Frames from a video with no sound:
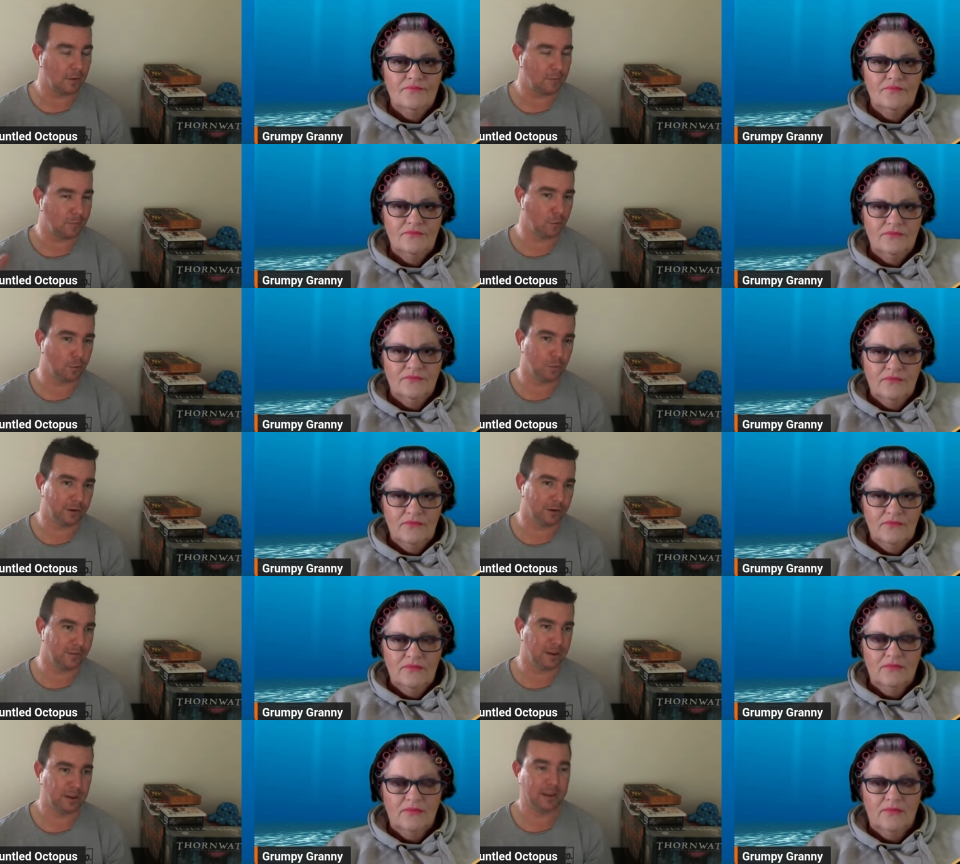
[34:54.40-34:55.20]
Speaker 1: if you're
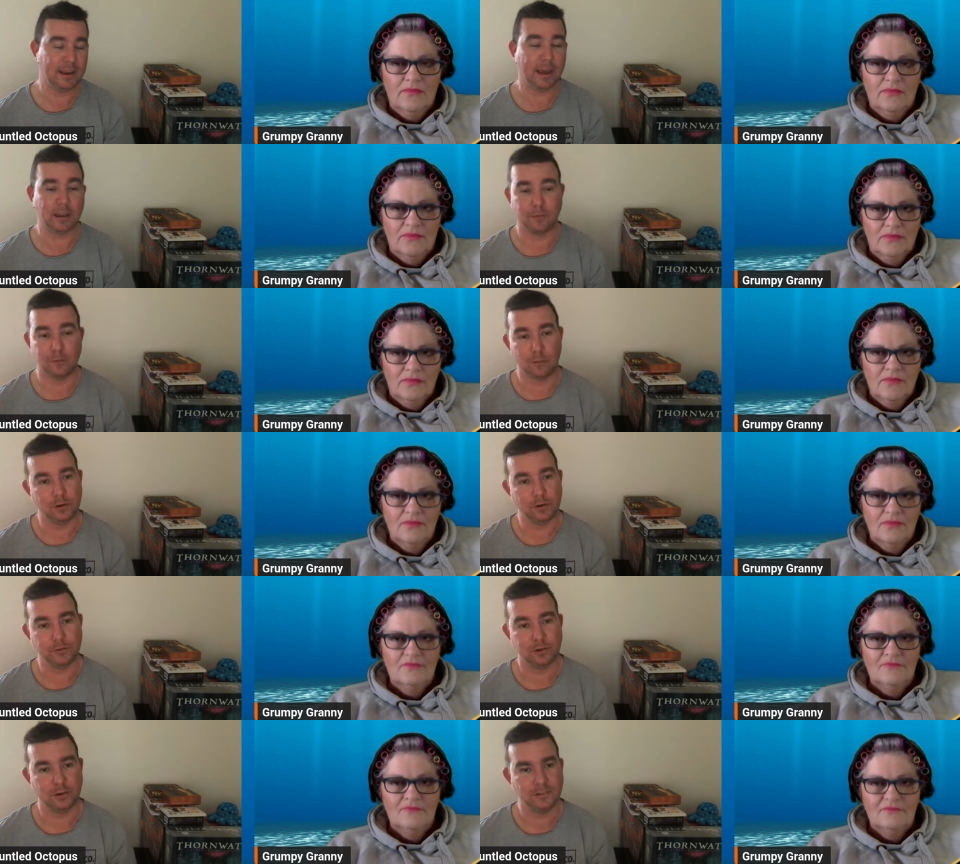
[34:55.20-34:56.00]
living in
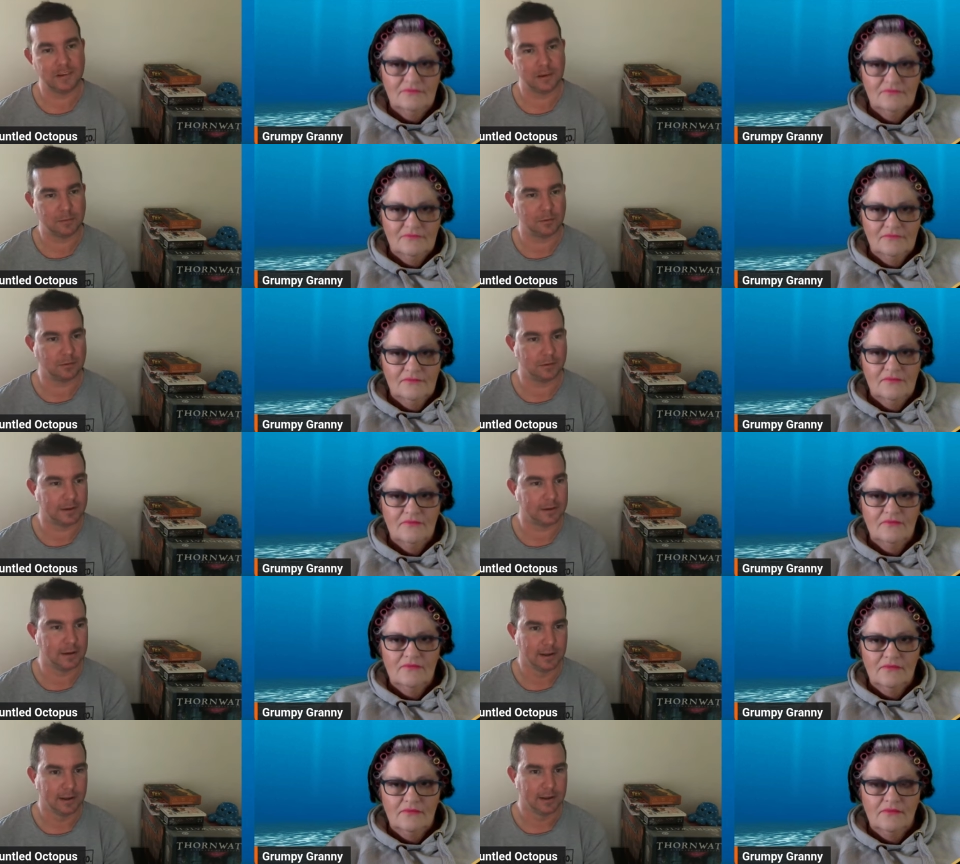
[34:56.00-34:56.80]
California, for example,
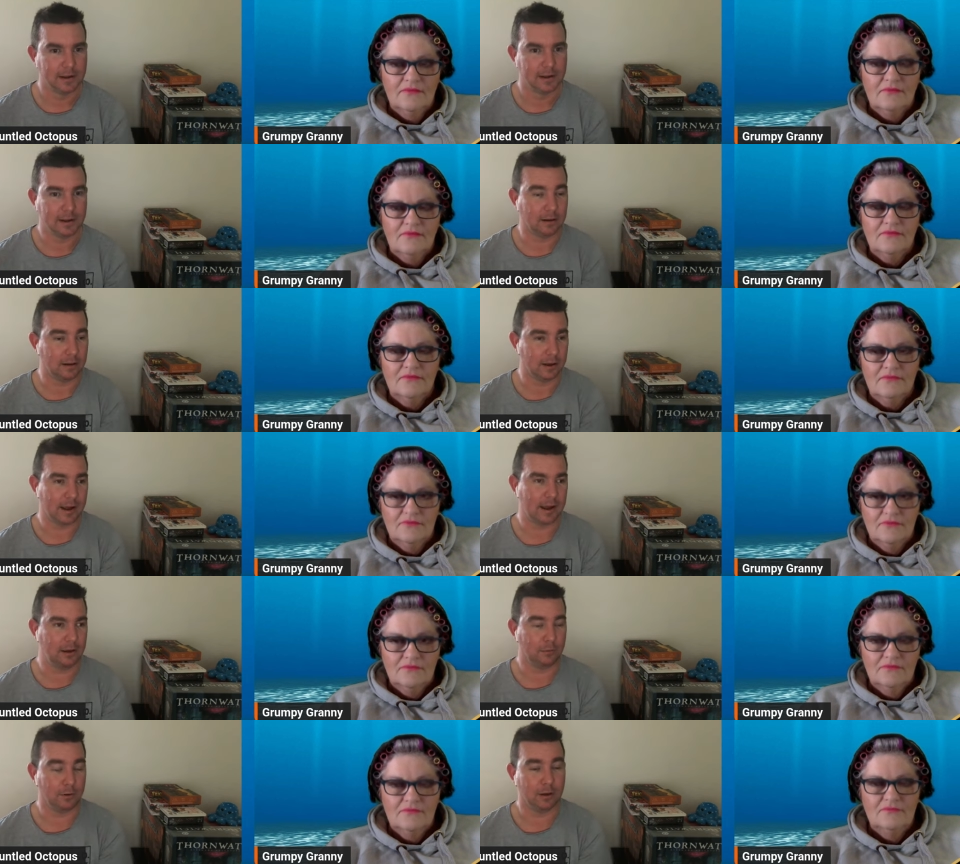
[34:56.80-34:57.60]
then you're like,
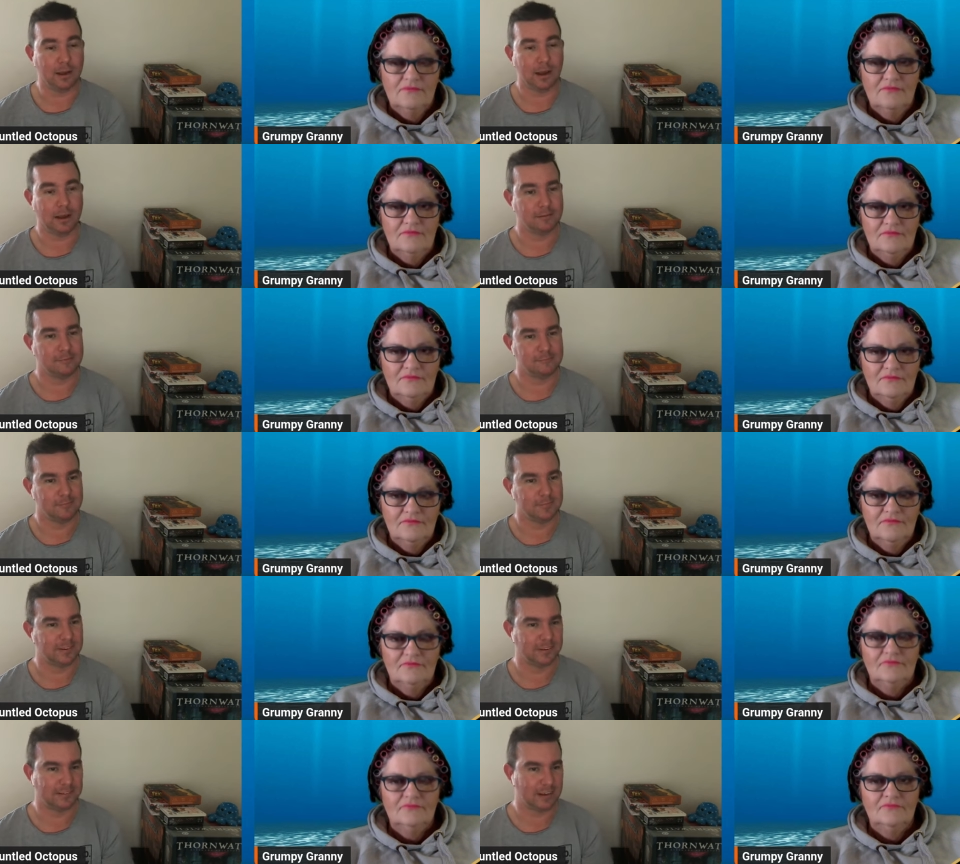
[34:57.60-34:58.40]
hey, well, I can't
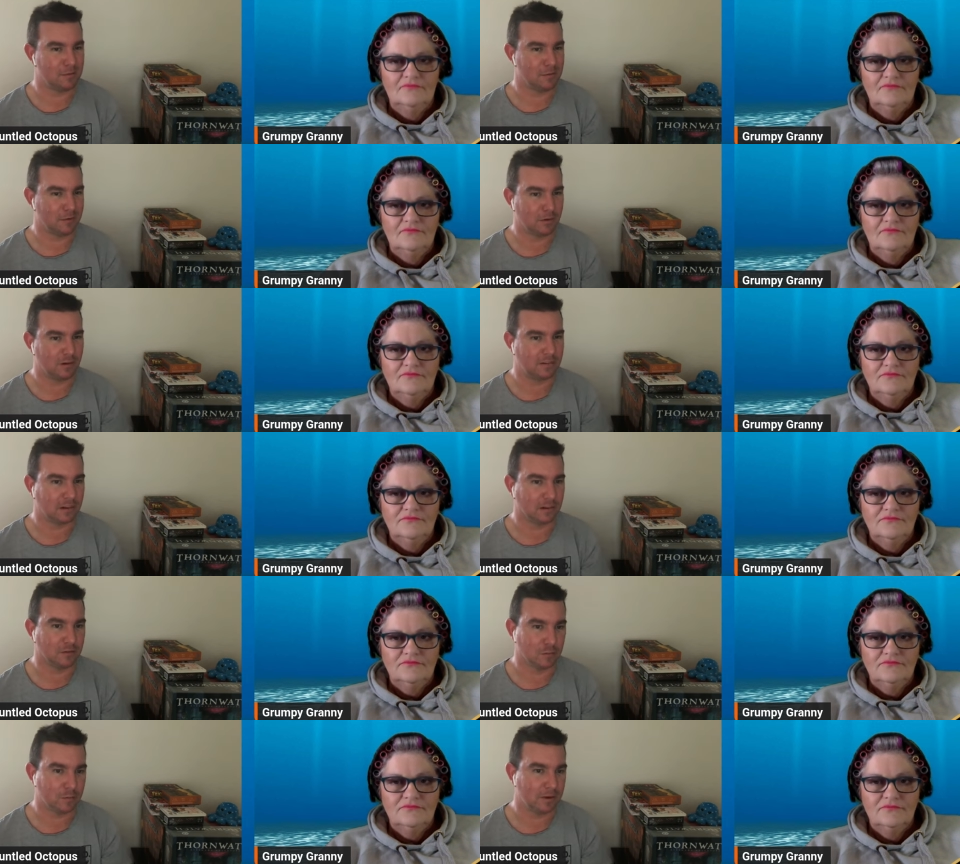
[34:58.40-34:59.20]
sustain my
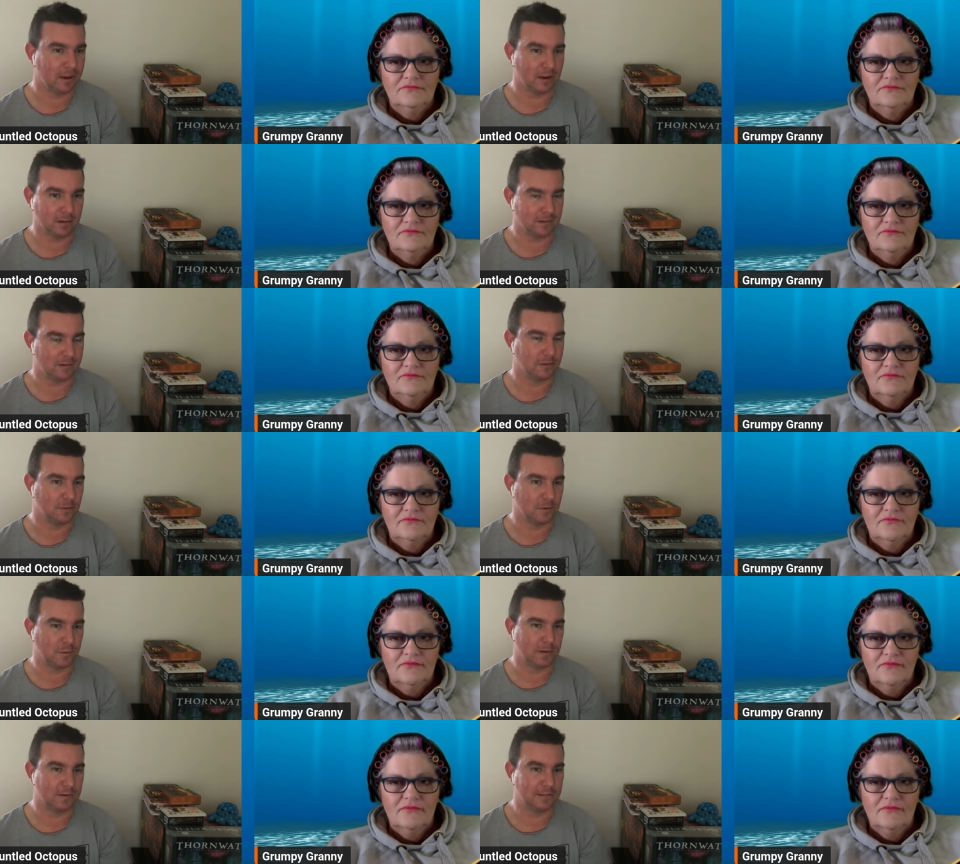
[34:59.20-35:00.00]
reselling from here because it's
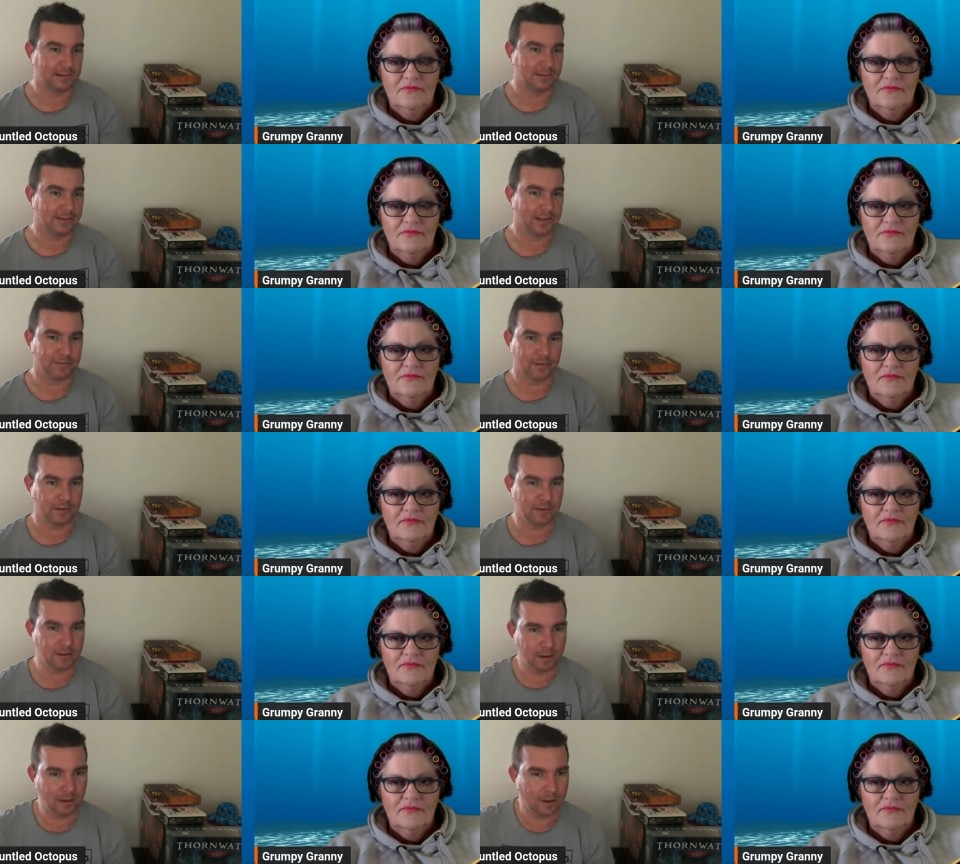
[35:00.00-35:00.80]
too expensive to live
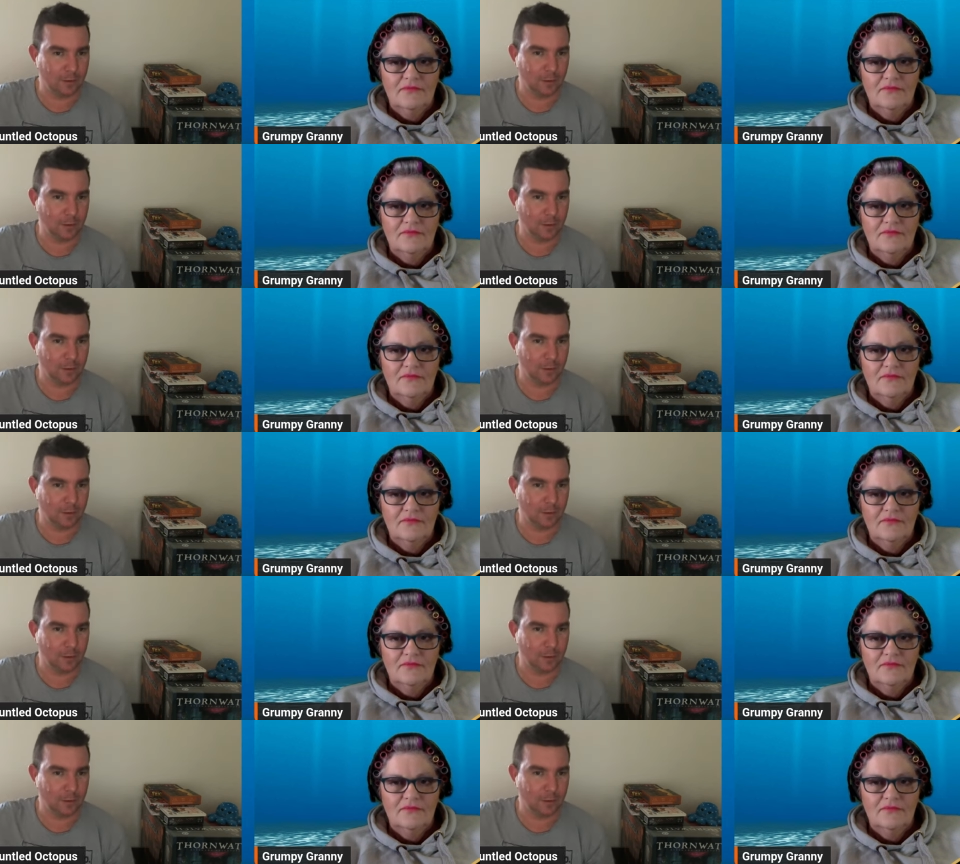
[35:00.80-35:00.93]
here. You can go